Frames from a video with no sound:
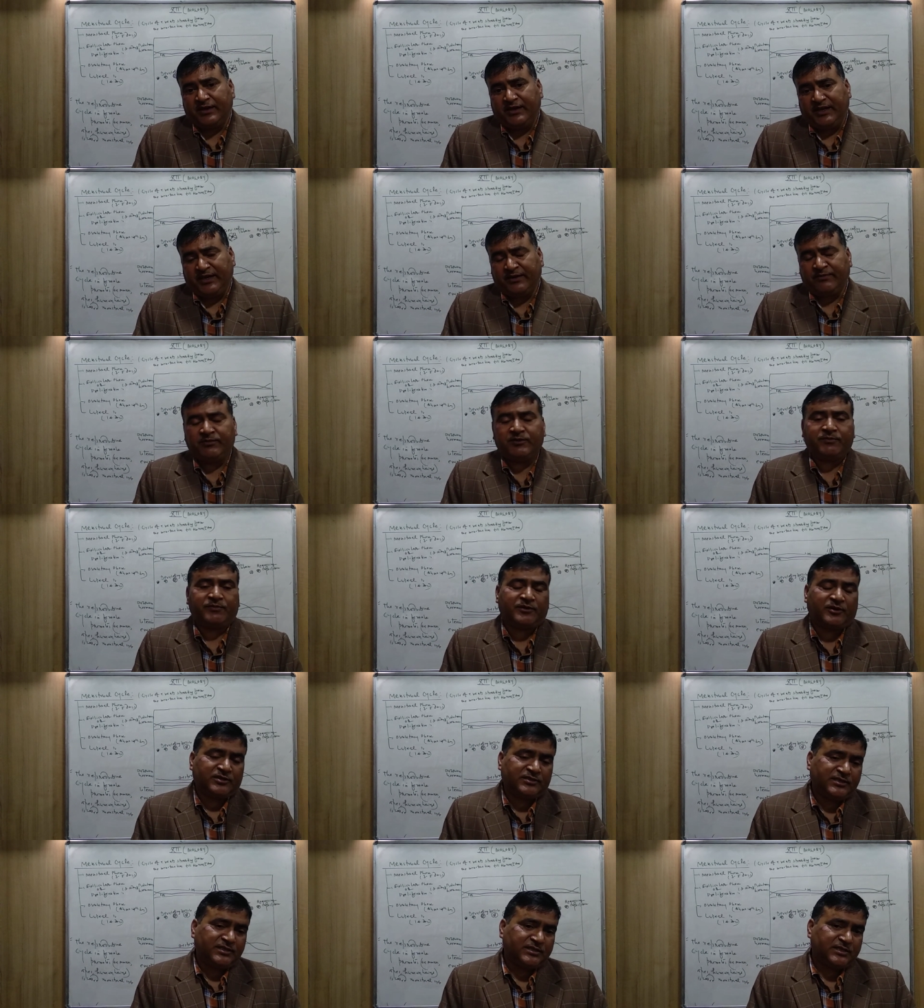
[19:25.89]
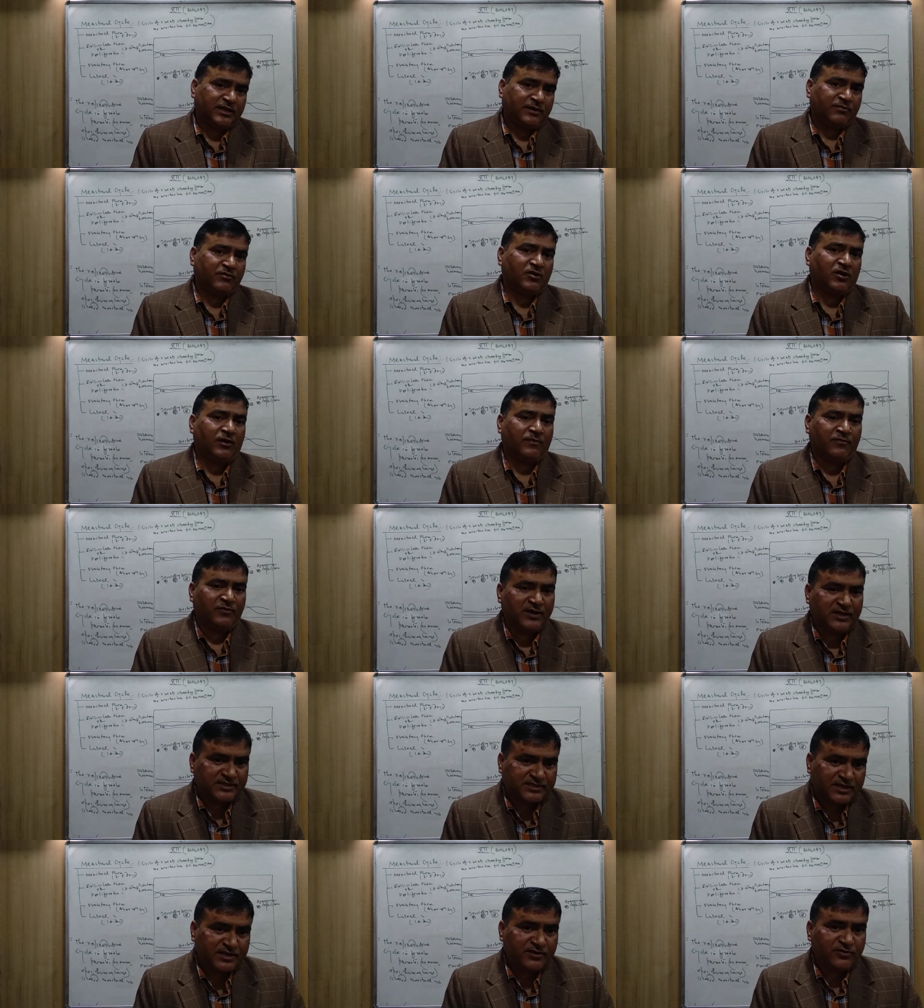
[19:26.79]
If the process of
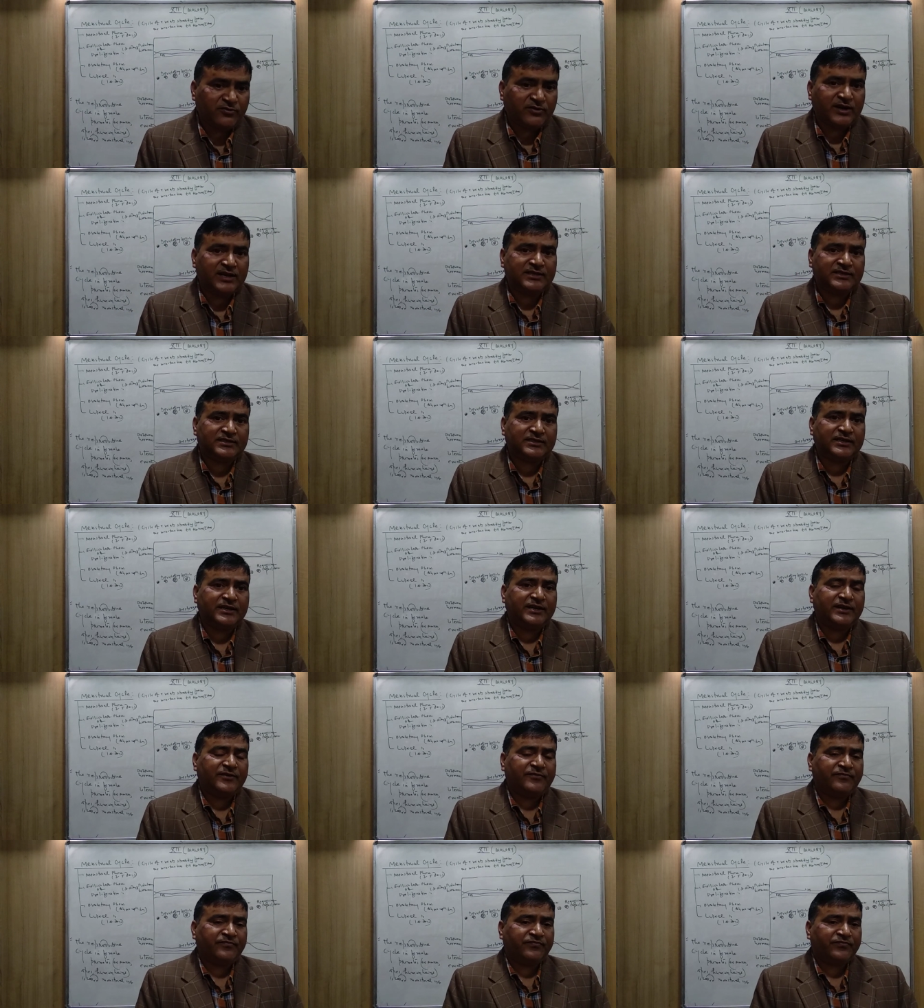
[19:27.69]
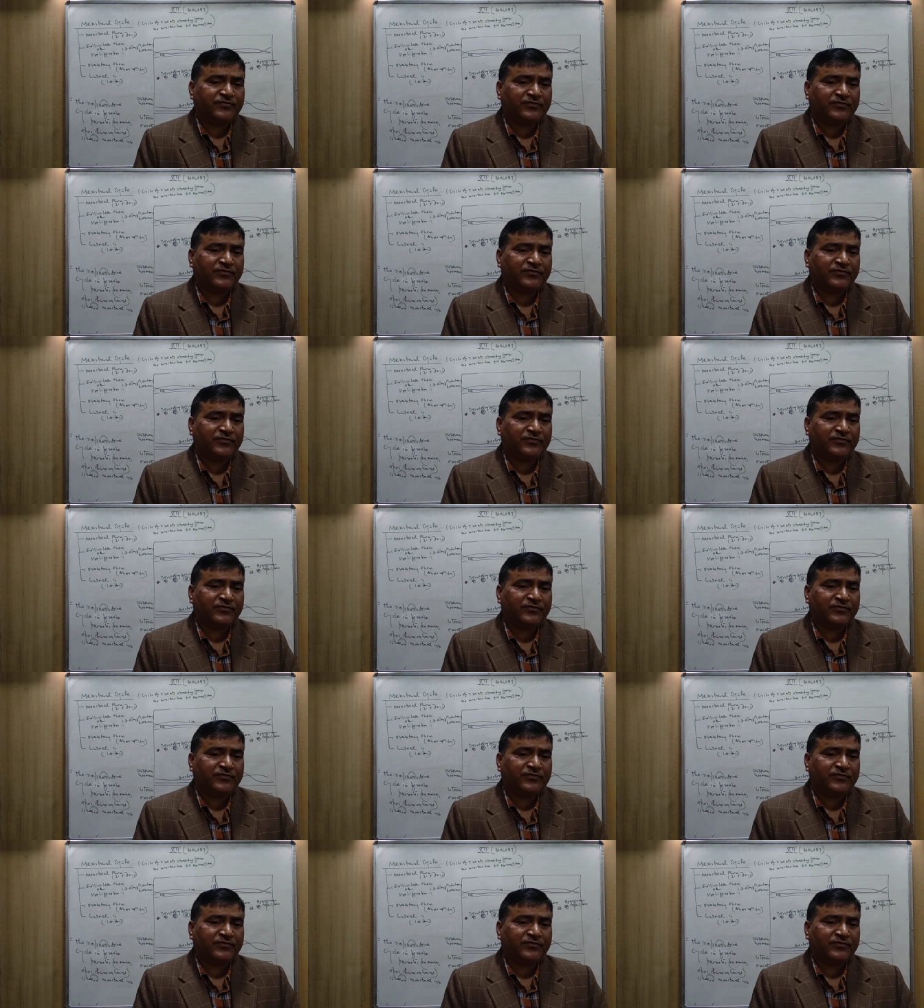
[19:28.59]
copulation, you can say,